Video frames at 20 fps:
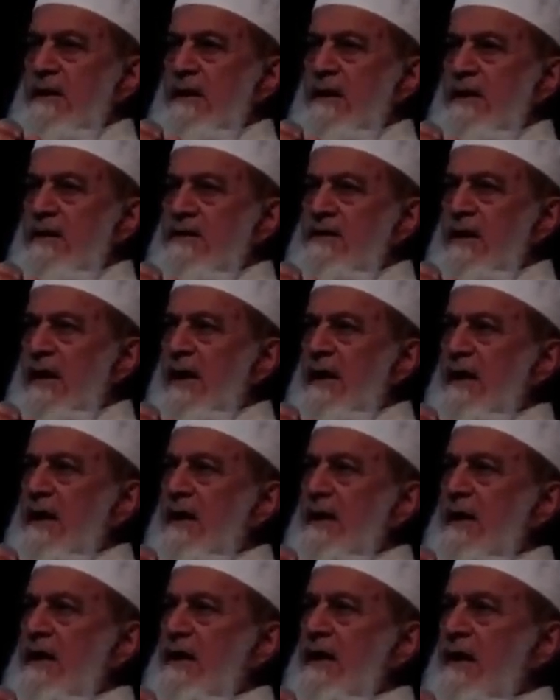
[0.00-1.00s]

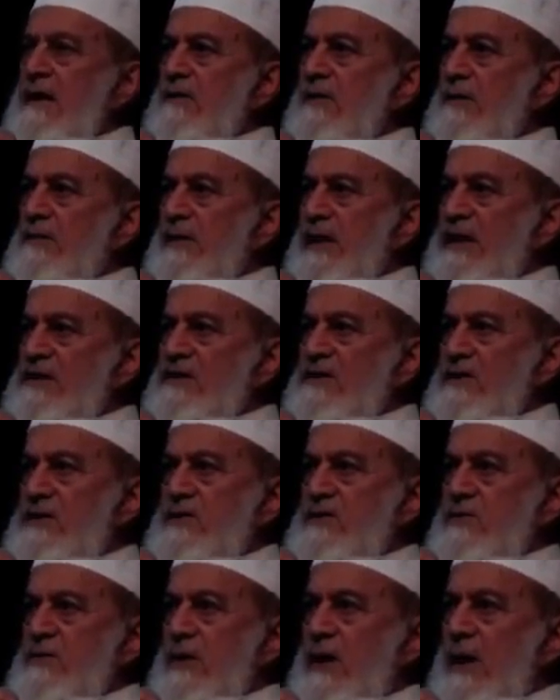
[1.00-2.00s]
indirectly our
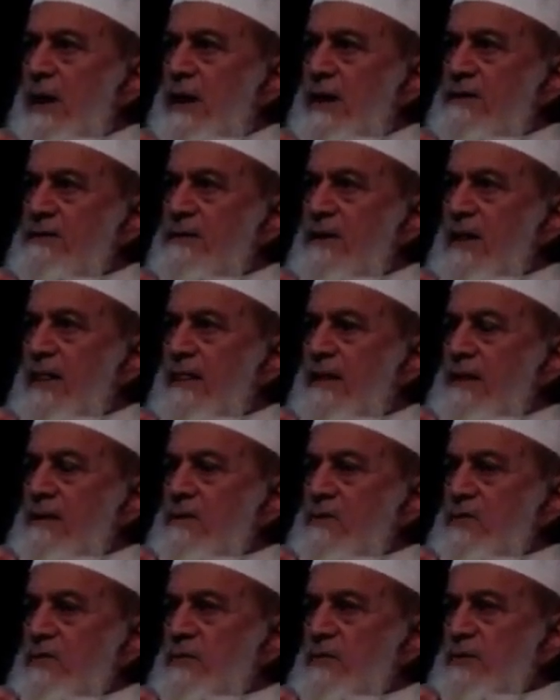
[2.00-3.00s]
message was
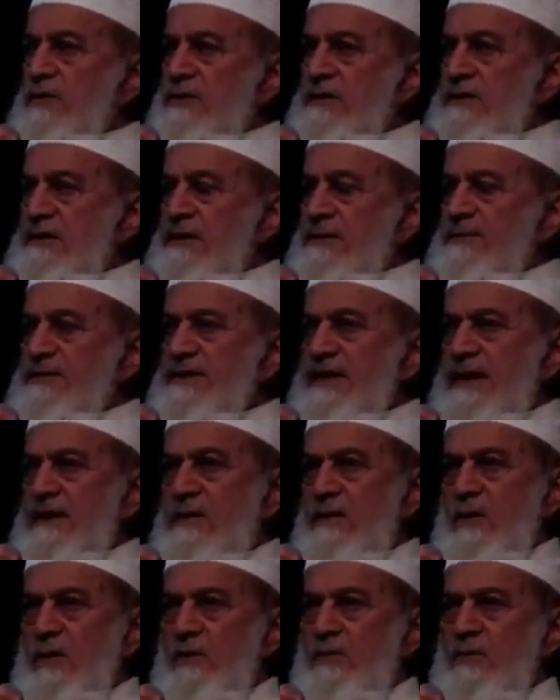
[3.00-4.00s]
to Muslims
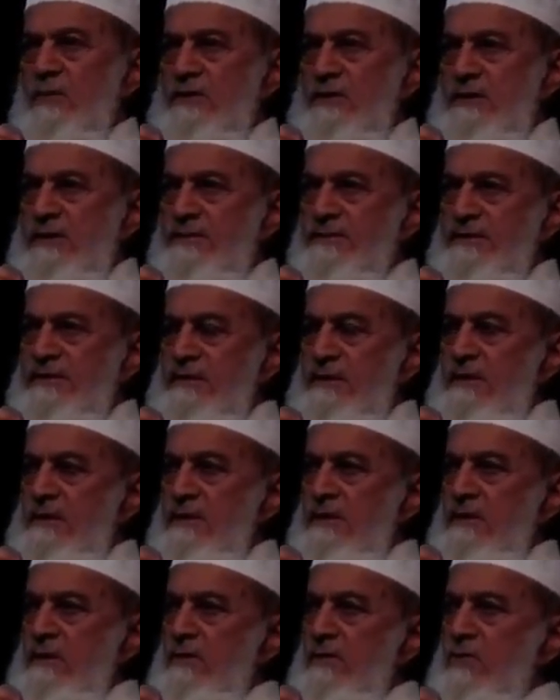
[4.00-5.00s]
and non-Muslims
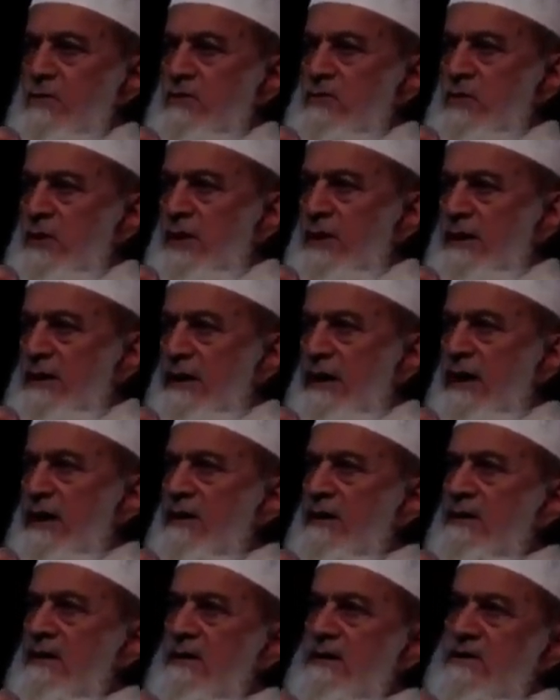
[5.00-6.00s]
to
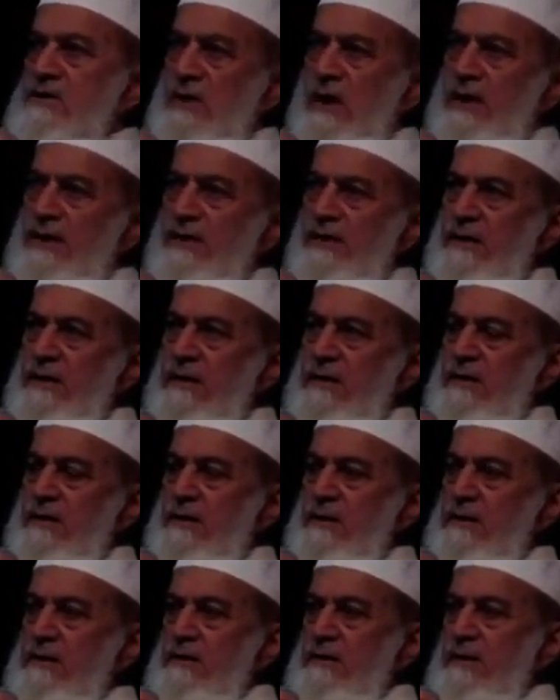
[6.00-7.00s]
tolerate each other,
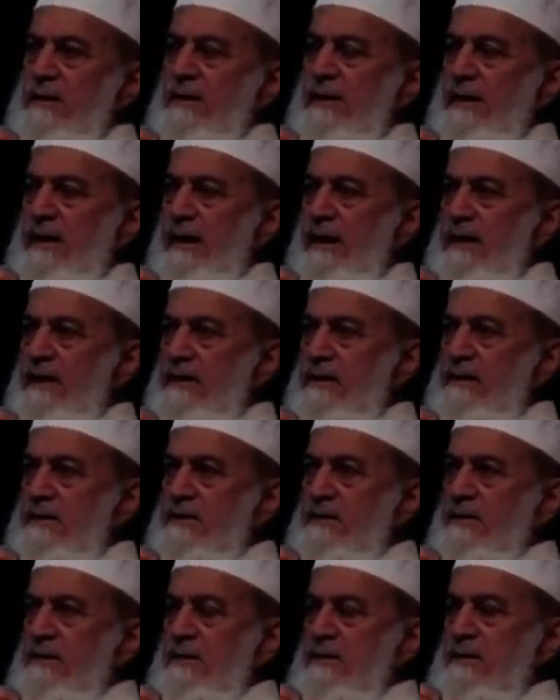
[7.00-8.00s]

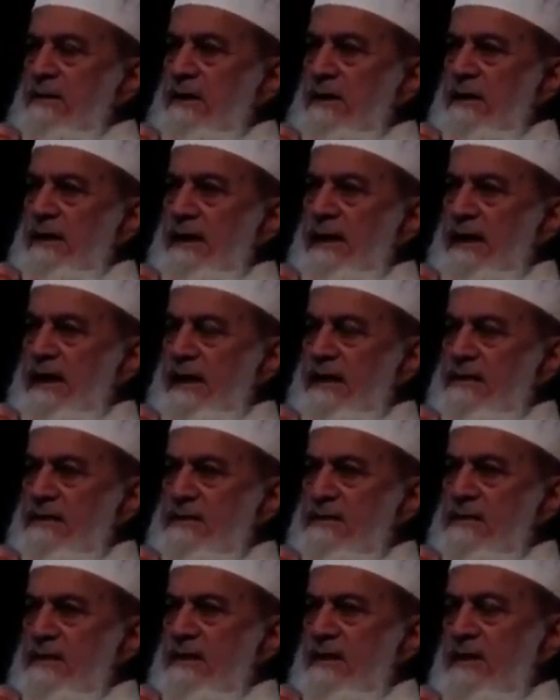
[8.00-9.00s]
and
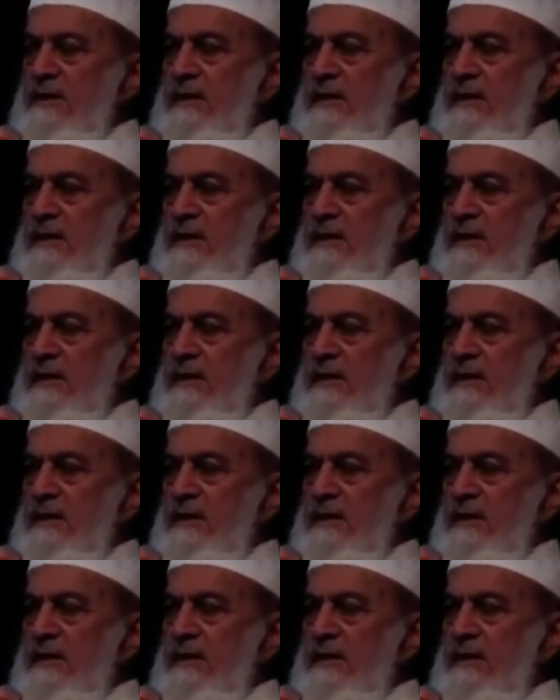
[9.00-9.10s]
as